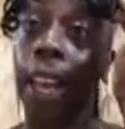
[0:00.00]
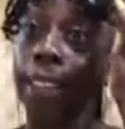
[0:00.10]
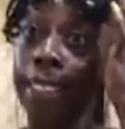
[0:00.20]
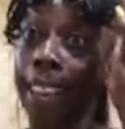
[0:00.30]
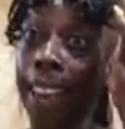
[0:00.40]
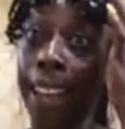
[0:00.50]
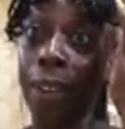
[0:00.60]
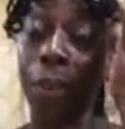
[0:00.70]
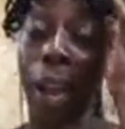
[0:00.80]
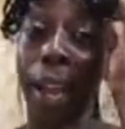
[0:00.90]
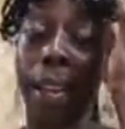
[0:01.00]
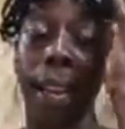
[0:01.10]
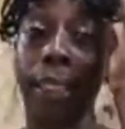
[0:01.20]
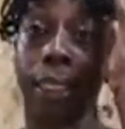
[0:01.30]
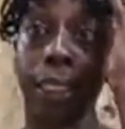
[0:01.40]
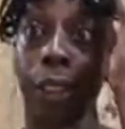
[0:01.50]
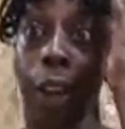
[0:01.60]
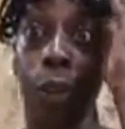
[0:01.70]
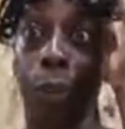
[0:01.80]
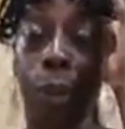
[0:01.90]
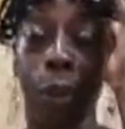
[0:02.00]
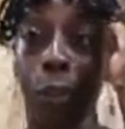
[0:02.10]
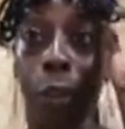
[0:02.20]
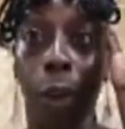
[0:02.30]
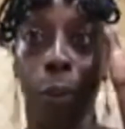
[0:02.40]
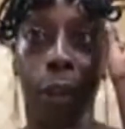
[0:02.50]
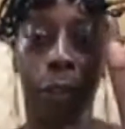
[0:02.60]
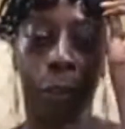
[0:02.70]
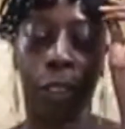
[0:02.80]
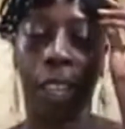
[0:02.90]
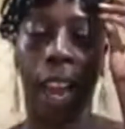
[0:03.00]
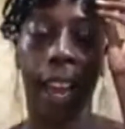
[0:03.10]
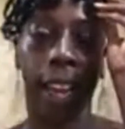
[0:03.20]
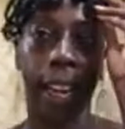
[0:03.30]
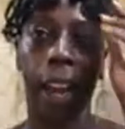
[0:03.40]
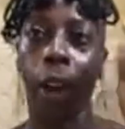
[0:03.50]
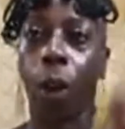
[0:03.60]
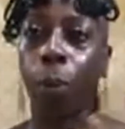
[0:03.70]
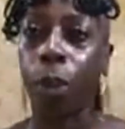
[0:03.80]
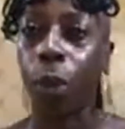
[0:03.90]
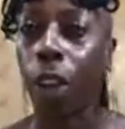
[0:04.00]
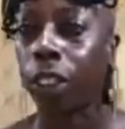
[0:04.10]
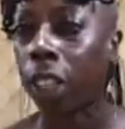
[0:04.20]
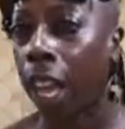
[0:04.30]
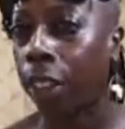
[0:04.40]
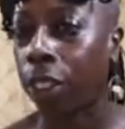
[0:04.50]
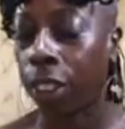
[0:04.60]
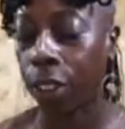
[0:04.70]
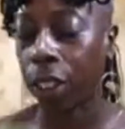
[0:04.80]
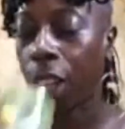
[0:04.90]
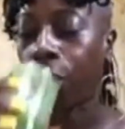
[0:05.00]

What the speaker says: yeah, anyway, it's the start of a beautiful and wonderful day, and I hope you are challenging yourself.